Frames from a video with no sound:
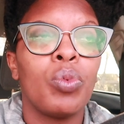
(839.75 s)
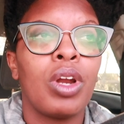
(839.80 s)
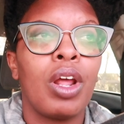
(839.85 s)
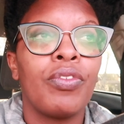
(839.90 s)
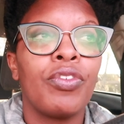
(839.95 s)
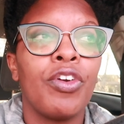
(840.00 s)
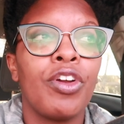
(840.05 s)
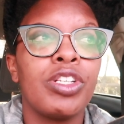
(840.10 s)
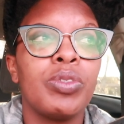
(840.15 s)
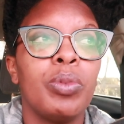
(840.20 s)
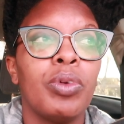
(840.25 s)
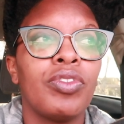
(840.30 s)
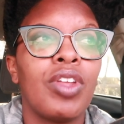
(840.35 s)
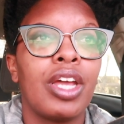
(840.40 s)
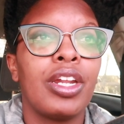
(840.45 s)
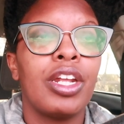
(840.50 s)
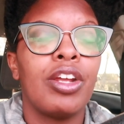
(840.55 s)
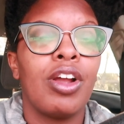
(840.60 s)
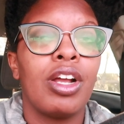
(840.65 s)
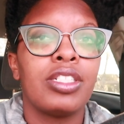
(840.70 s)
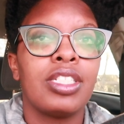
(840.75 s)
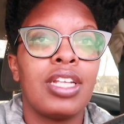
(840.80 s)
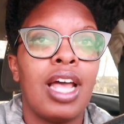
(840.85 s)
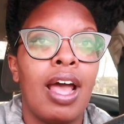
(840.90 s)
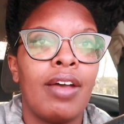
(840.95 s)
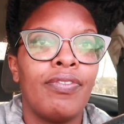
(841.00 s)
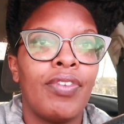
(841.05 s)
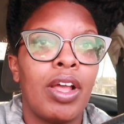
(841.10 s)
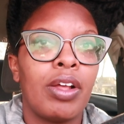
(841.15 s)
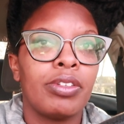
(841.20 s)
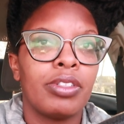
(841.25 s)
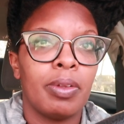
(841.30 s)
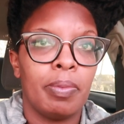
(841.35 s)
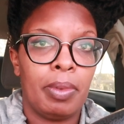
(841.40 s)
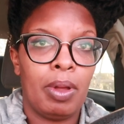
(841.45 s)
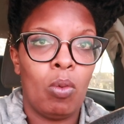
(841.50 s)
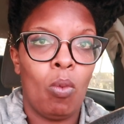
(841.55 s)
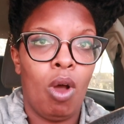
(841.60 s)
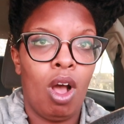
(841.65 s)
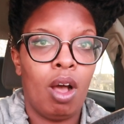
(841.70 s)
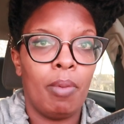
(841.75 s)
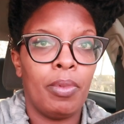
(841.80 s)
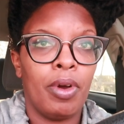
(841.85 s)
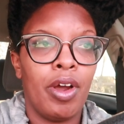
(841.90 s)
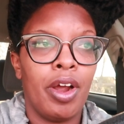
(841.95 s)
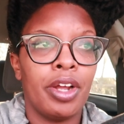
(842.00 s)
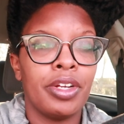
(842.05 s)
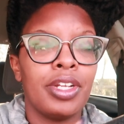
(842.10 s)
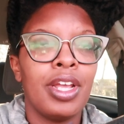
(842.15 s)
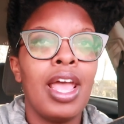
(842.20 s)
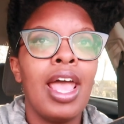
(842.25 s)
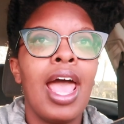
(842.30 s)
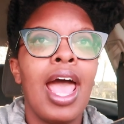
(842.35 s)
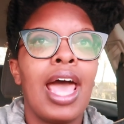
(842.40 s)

When I first moved out here, I, I found them at Walmart.